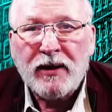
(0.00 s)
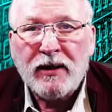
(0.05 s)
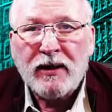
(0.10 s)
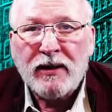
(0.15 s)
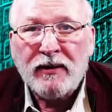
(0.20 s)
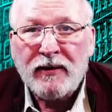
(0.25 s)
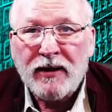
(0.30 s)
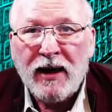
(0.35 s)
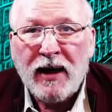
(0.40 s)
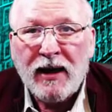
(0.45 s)

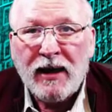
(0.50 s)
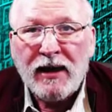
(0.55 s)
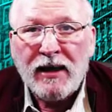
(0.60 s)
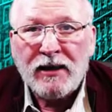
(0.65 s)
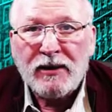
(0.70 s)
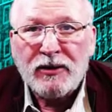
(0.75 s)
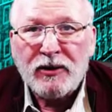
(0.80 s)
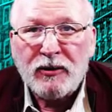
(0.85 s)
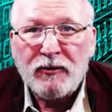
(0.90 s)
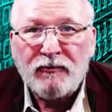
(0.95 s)
the
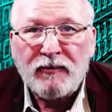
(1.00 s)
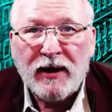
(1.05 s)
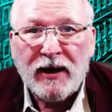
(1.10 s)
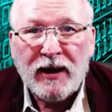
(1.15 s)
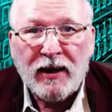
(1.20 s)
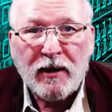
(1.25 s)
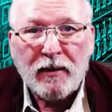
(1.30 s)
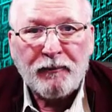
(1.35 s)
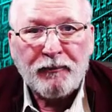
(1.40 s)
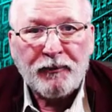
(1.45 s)
ISO
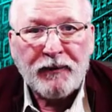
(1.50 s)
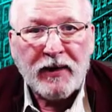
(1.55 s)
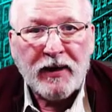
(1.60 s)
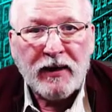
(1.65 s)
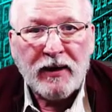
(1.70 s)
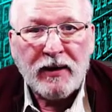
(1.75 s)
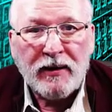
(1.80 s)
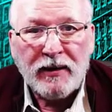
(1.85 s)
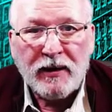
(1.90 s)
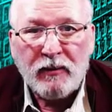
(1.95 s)
file
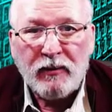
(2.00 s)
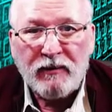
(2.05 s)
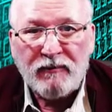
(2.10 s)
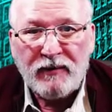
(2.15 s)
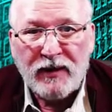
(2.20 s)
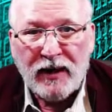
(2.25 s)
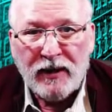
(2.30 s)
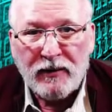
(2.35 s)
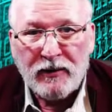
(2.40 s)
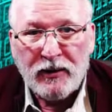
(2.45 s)
that we've
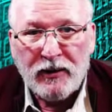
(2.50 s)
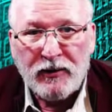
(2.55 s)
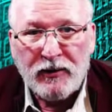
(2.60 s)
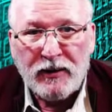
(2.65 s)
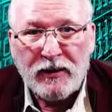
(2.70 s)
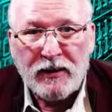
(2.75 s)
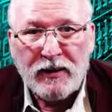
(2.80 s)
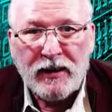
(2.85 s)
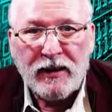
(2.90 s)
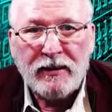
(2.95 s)

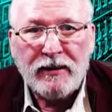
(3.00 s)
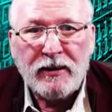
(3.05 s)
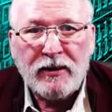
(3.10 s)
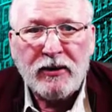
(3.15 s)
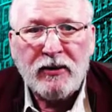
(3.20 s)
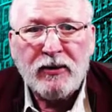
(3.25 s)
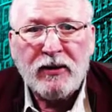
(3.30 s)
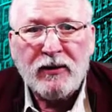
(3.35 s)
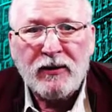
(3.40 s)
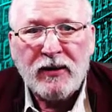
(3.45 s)
downloaded, and then
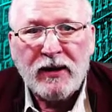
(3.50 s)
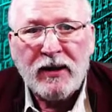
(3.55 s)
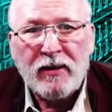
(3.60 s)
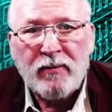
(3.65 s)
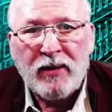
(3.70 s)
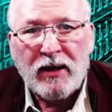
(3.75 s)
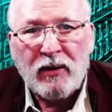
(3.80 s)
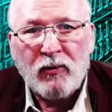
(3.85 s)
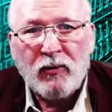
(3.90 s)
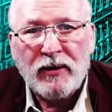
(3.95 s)
you can think
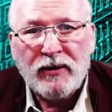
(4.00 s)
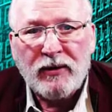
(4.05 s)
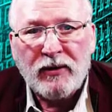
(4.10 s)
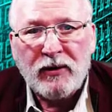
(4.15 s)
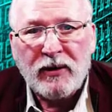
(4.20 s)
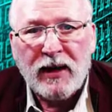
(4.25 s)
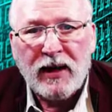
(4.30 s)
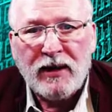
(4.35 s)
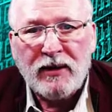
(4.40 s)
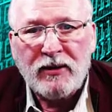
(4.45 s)
about whether
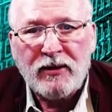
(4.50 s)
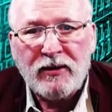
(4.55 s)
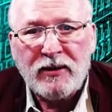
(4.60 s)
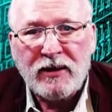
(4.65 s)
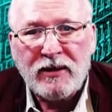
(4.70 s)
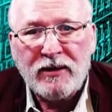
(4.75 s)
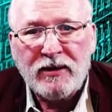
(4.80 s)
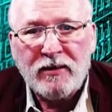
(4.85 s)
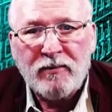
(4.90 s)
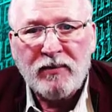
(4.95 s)
or not you
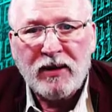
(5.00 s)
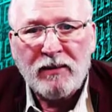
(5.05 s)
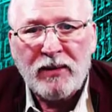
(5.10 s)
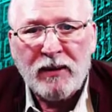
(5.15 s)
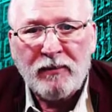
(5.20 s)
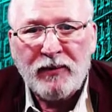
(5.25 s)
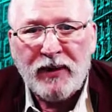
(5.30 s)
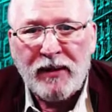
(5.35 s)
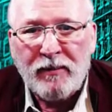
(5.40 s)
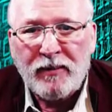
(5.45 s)
need to
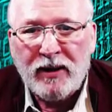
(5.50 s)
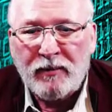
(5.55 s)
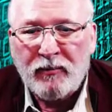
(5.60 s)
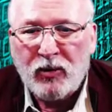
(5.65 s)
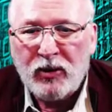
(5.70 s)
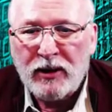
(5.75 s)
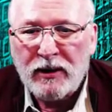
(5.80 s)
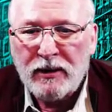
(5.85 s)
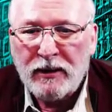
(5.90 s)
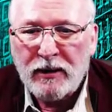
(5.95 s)
bump up that
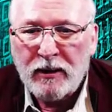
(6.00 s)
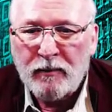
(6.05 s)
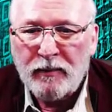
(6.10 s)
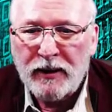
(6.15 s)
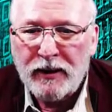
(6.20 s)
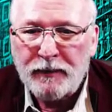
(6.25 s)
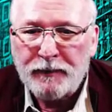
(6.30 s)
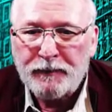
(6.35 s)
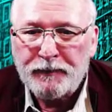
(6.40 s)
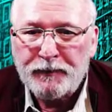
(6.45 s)
memory a little
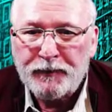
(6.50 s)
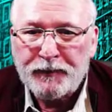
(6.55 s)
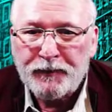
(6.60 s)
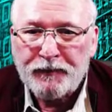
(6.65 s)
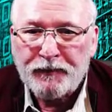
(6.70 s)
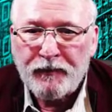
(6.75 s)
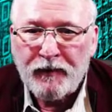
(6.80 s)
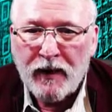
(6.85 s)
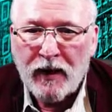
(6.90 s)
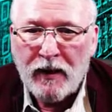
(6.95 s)
bit.
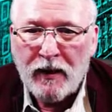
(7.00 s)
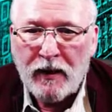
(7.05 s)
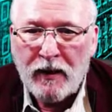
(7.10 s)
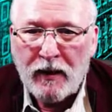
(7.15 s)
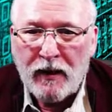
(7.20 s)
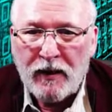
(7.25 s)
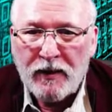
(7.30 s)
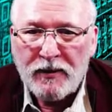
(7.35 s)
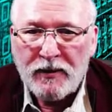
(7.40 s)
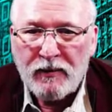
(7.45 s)

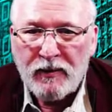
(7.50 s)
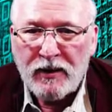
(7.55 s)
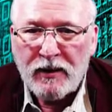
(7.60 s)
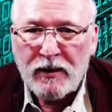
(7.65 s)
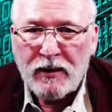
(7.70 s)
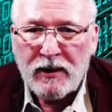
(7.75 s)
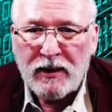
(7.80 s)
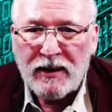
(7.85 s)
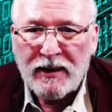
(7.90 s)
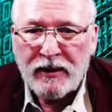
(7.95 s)
So we're
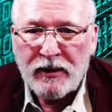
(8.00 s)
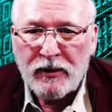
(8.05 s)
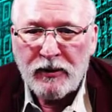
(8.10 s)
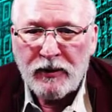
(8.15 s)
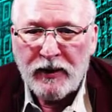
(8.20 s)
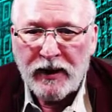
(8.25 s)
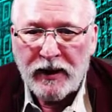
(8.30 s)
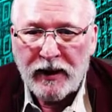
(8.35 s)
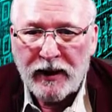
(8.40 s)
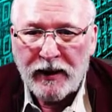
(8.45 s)
going to click
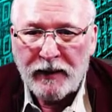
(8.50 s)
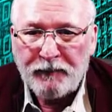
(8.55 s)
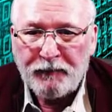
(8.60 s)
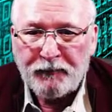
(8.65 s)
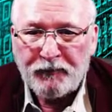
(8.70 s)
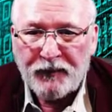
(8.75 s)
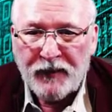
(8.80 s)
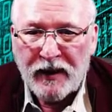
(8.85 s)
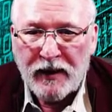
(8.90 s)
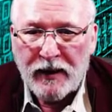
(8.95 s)
OK,
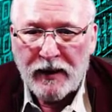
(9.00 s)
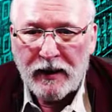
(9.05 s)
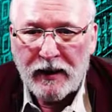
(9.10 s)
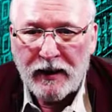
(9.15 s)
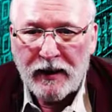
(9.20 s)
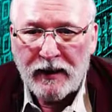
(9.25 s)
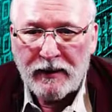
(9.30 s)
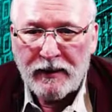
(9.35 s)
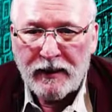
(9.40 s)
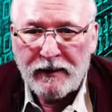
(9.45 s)

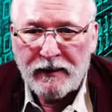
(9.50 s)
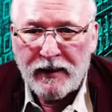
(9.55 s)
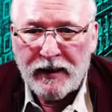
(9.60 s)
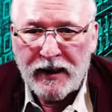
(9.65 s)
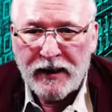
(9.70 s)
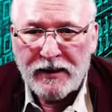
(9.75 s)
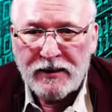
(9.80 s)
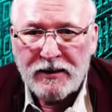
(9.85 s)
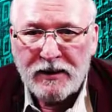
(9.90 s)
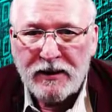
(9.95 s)
and then the
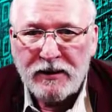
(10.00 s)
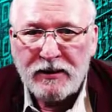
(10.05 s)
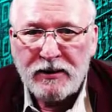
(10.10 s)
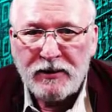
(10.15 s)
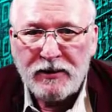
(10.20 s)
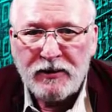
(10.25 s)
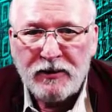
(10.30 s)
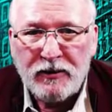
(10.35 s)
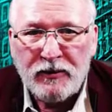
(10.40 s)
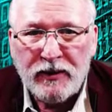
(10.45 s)
next thing
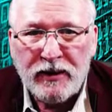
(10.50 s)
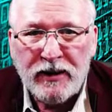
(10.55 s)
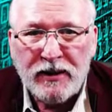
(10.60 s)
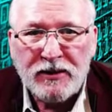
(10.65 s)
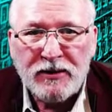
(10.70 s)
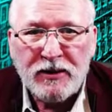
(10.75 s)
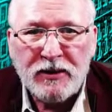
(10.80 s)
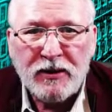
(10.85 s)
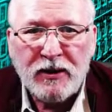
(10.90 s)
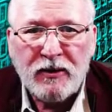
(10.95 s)
to do
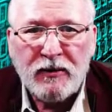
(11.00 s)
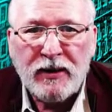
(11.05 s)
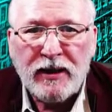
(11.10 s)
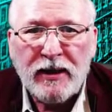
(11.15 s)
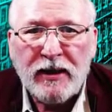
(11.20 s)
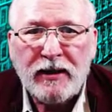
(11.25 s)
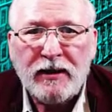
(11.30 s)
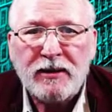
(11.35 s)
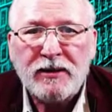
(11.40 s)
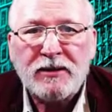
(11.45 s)
is to go
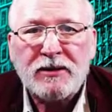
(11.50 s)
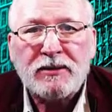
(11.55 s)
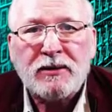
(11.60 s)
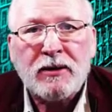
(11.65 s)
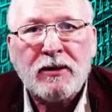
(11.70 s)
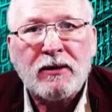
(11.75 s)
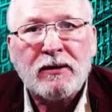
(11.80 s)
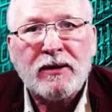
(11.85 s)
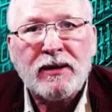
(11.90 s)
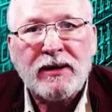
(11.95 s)
ahead and
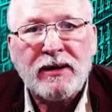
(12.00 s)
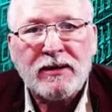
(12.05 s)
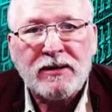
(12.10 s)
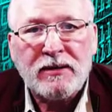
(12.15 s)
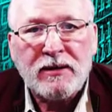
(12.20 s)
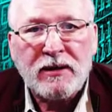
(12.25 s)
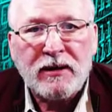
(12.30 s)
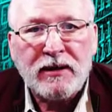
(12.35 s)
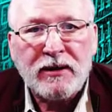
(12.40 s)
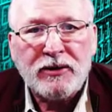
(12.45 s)
start the
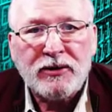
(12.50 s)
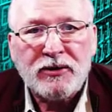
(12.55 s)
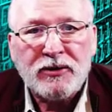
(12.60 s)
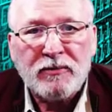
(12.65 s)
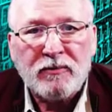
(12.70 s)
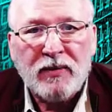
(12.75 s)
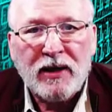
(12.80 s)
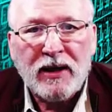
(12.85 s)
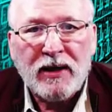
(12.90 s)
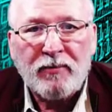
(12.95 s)

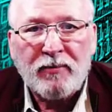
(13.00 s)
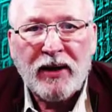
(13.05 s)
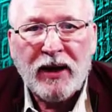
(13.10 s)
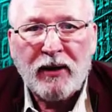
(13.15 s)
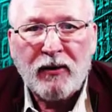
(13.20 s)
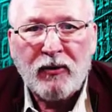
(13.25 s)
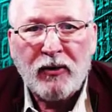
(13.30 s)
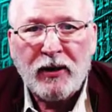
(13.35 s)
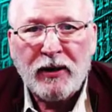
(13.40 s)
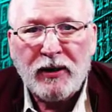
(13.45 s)
installation by
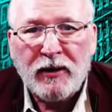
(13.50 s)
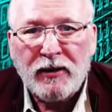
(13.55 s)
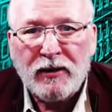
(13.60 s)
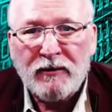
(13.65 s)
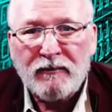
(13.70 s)
powering on the